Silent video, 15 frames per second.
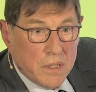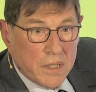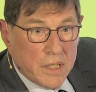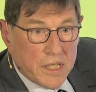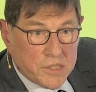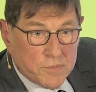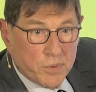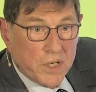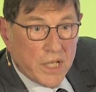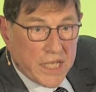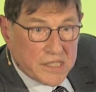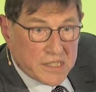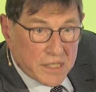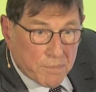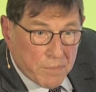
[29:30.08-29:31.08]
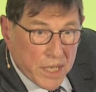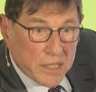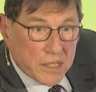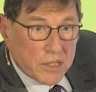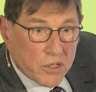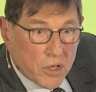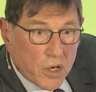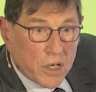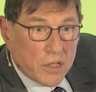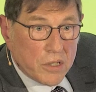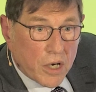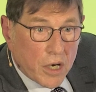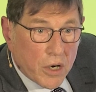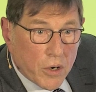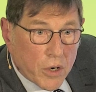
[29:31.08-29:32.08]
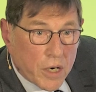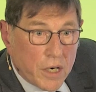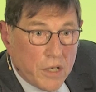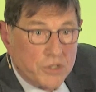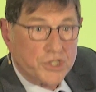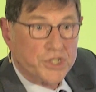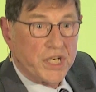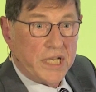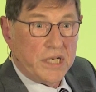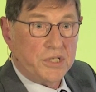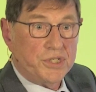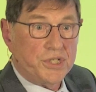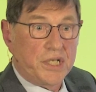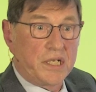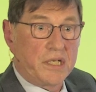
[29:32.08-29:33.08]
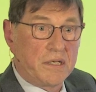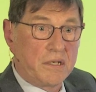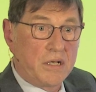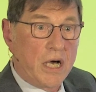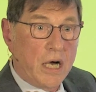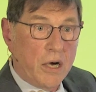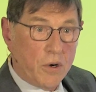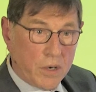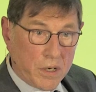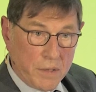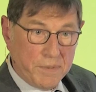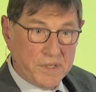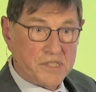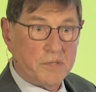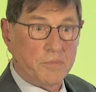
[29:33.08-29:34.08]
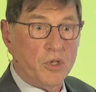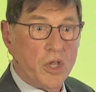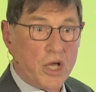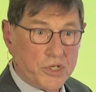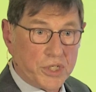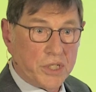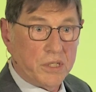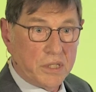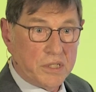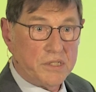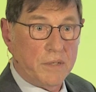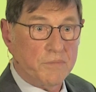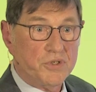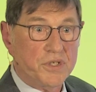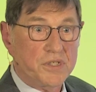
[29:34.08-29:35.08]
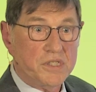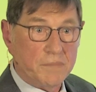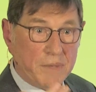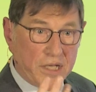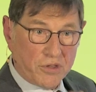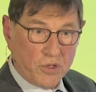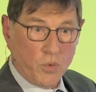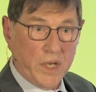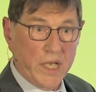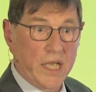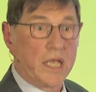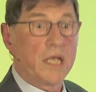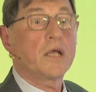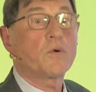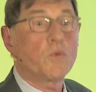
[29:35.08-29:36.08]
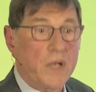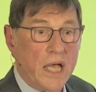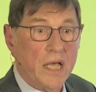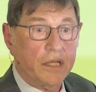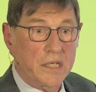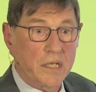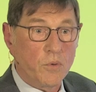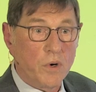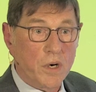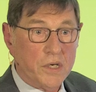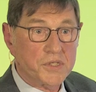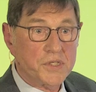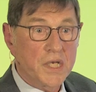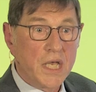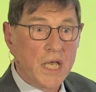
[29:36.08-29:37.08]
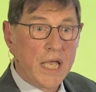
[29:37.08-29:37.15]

It's dependent on our changing our epistemological assumptions about the way reality works.